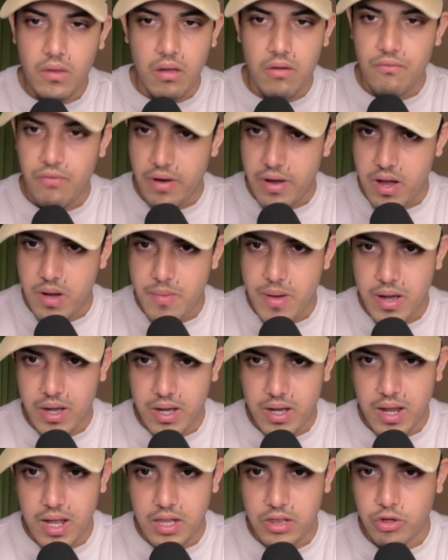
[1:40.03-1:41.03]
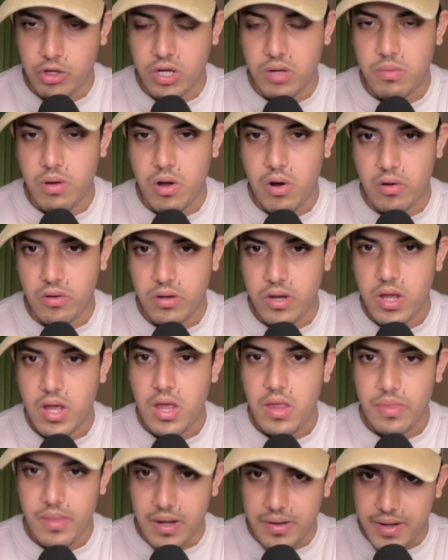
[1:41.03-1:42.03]
fundamentally I'll talk about
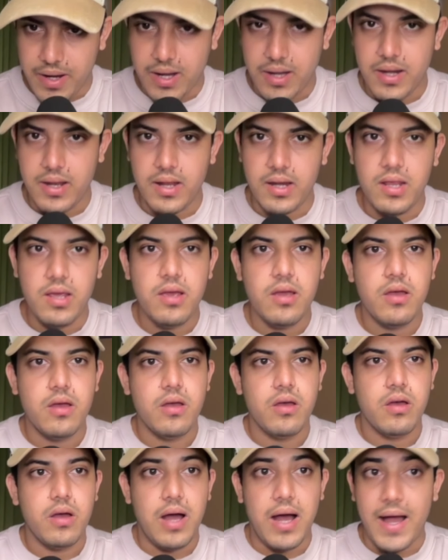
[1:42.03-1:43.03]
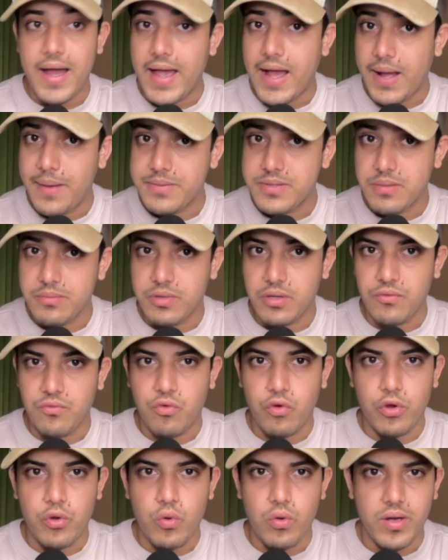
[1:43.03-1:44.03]
then technically. I have something for you